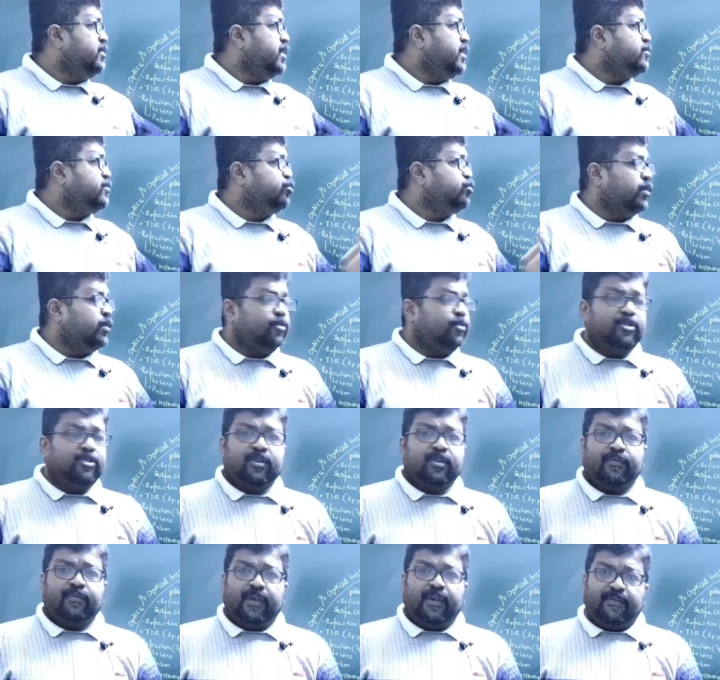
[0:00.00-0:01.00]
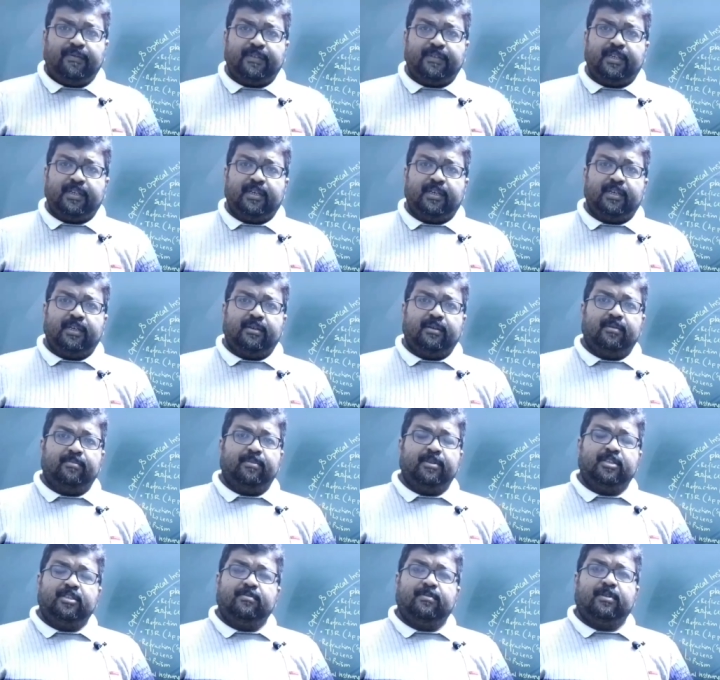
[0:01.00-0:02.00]
Then you have superposition of waves,
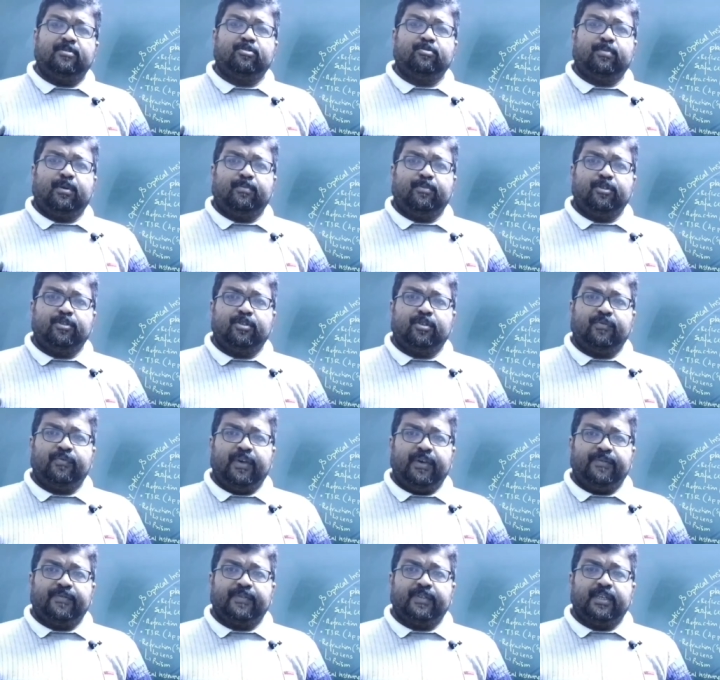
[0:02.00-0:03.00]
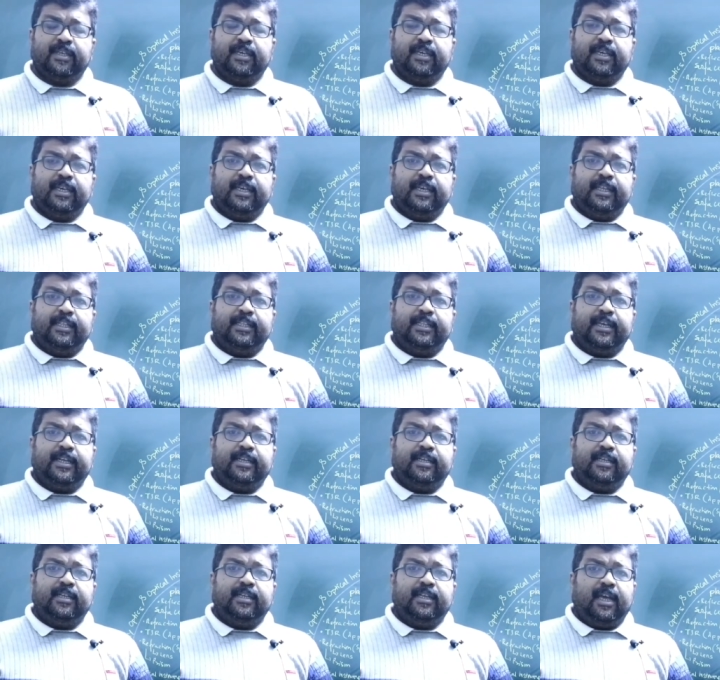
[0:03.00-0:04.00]
principle of superposition of waves.
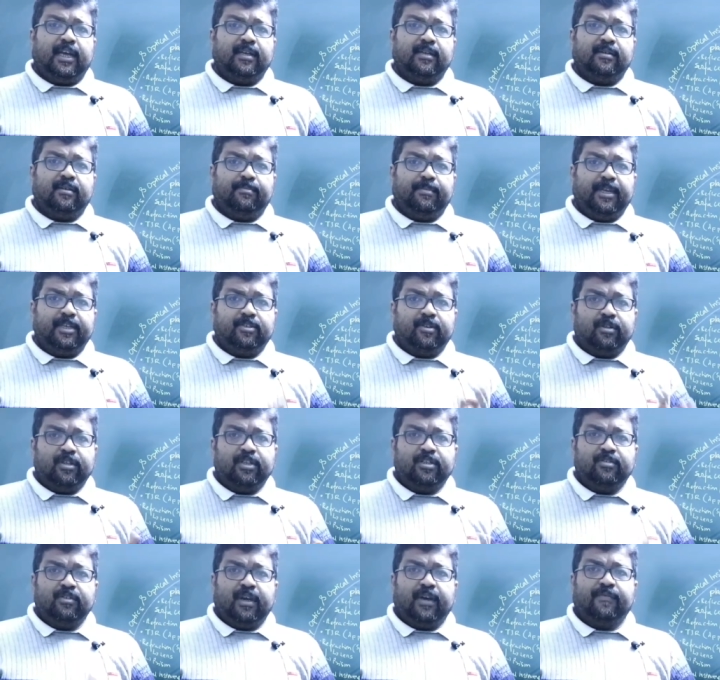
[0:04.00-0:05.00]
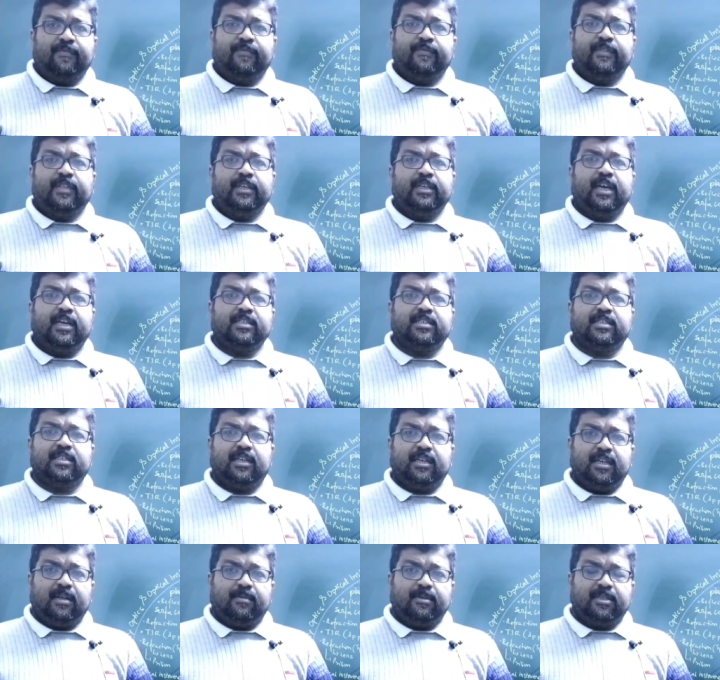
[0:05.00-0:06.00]
Then Young, based on this, you have the
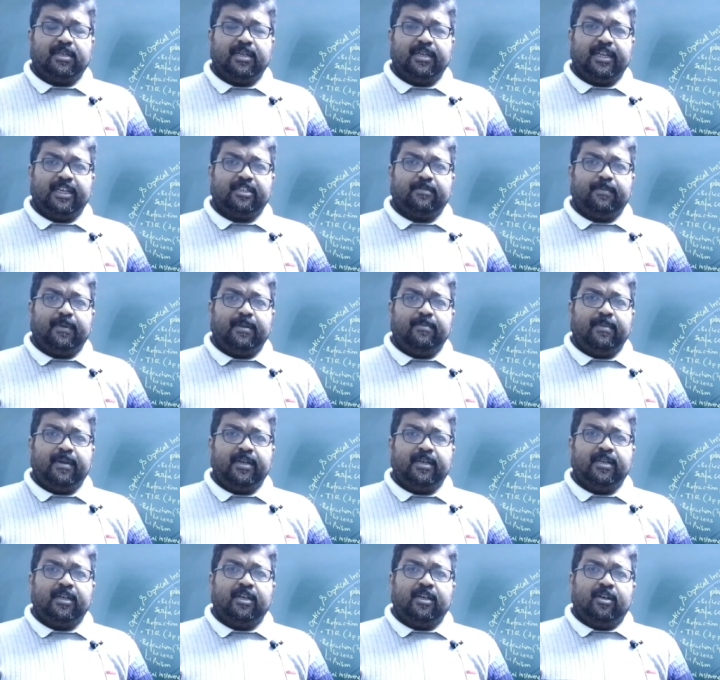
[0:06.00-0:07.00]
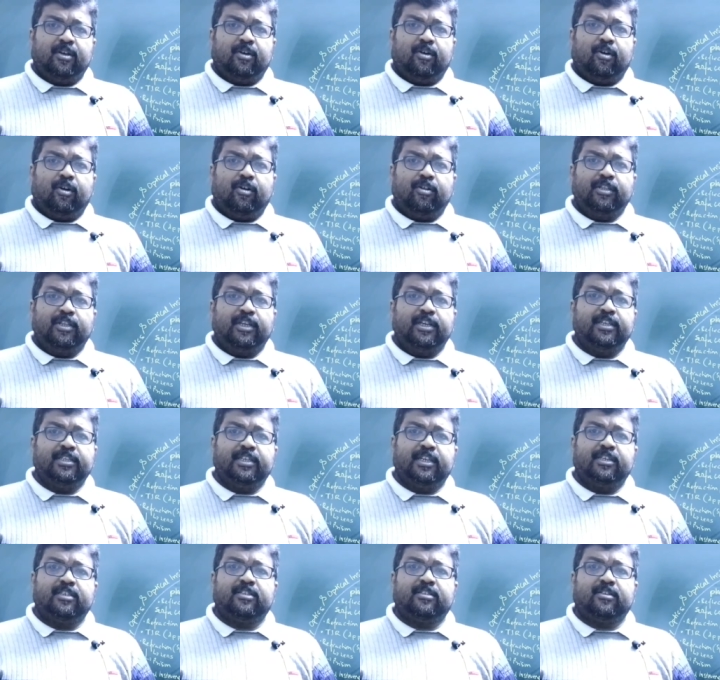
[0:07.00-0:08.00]
Young's double slit experiment. All
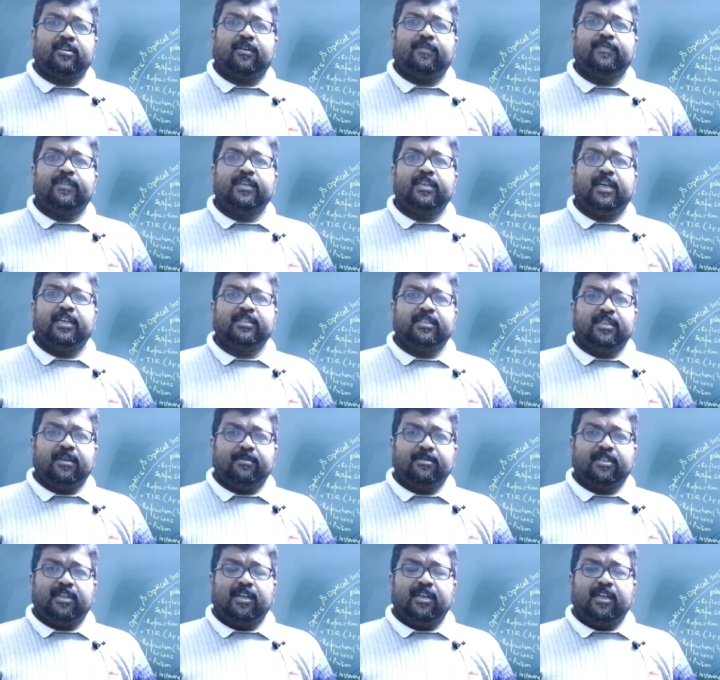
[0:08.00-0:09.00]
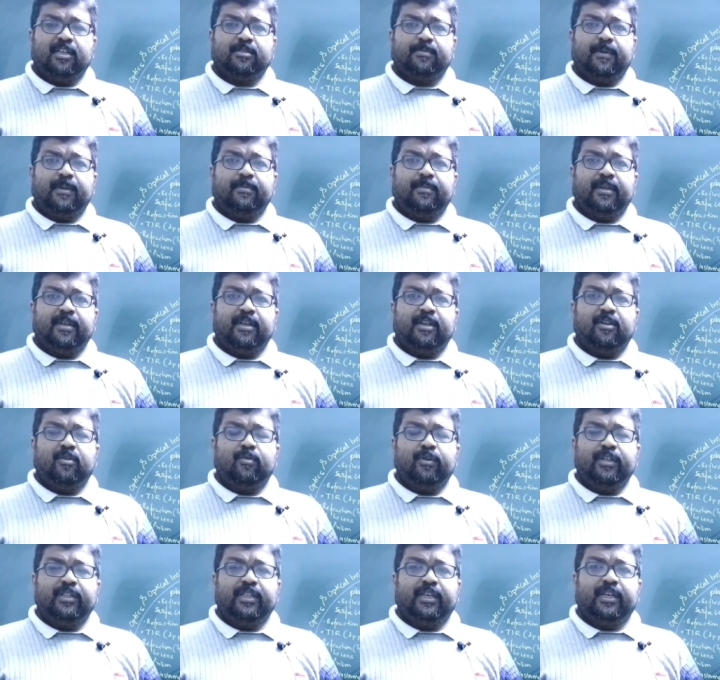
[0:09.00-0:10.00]
the results of the Young's double slit
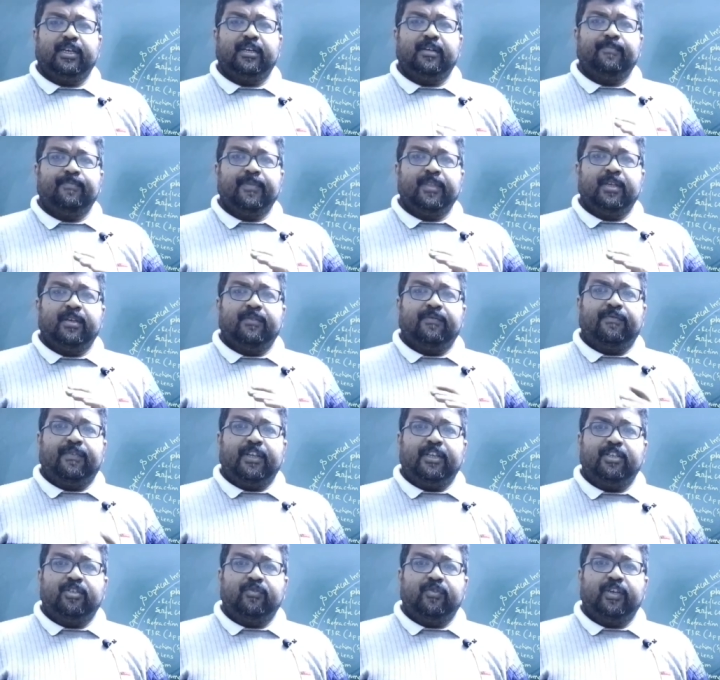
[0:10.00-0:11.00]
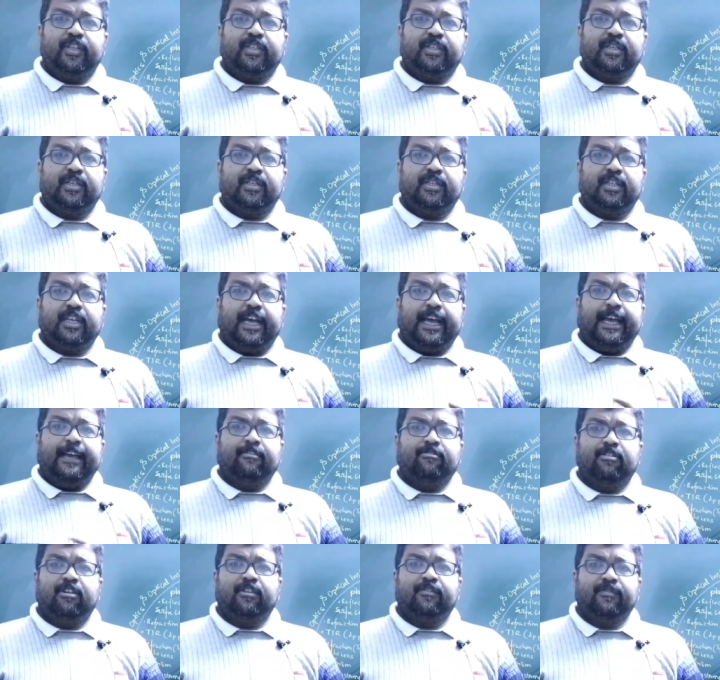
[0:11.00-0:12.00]
experiment, including the fringe width,
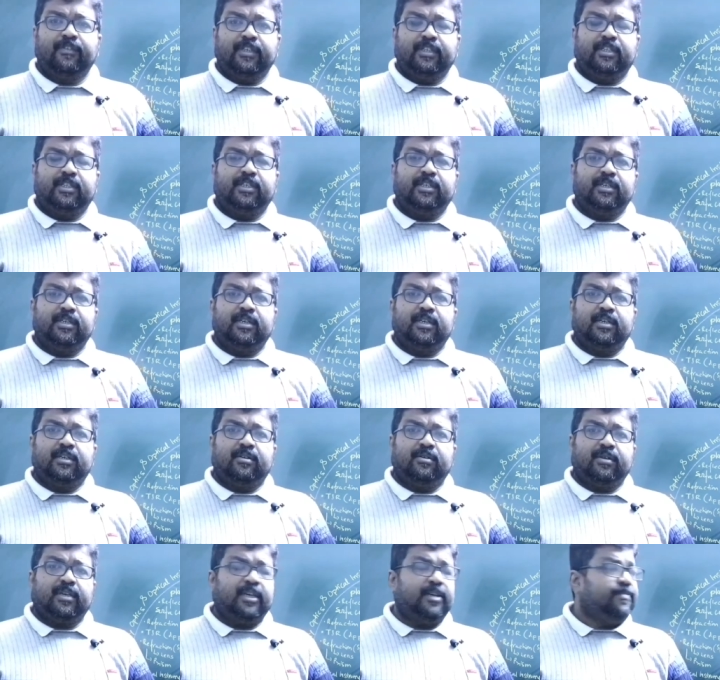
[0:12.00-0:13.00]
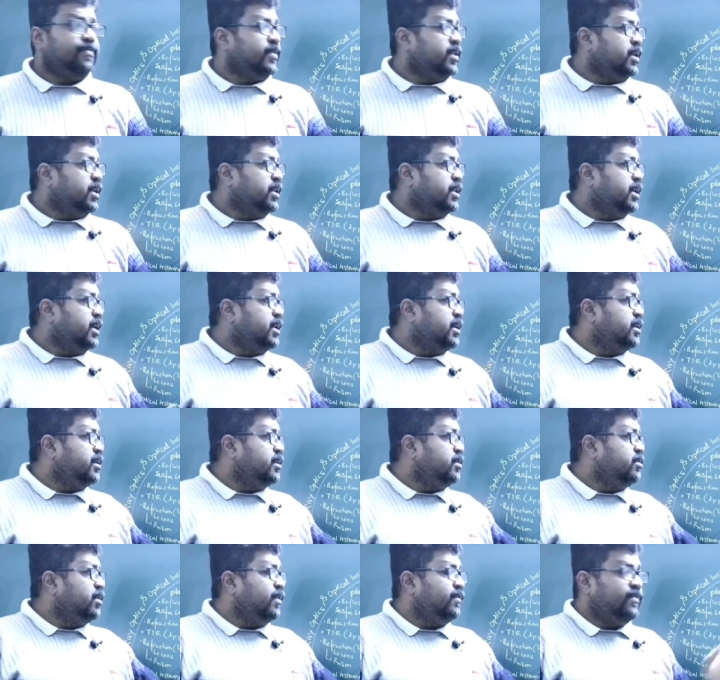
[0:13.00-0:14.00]
the angular width. Okay.
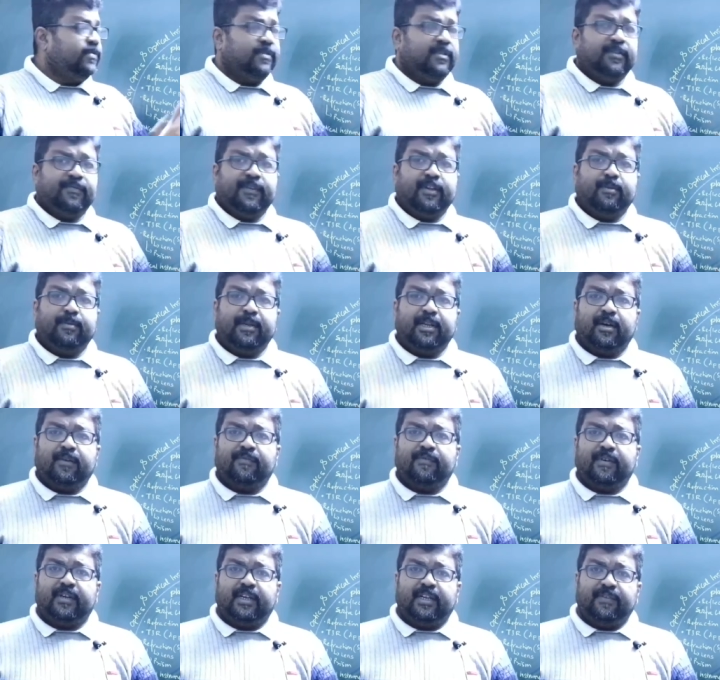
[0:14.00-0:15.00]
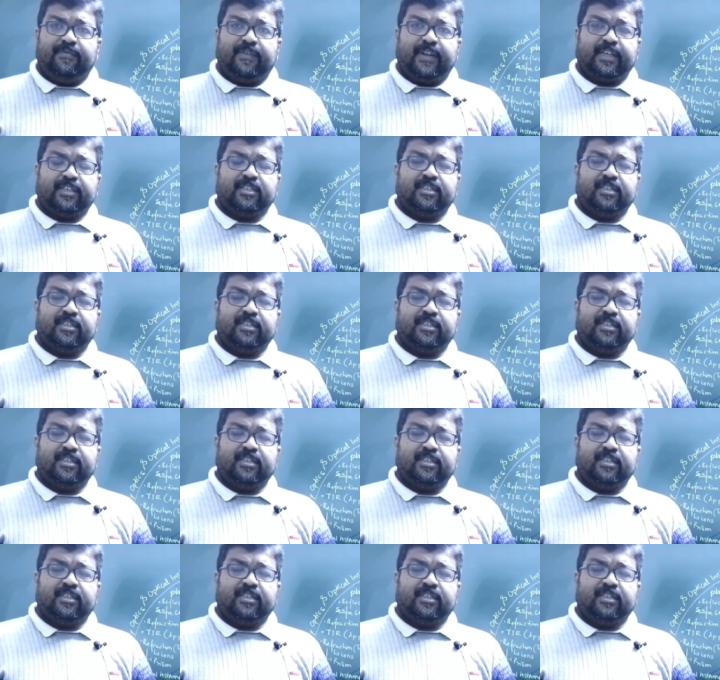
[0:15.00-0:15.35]
Then you have the phenomena of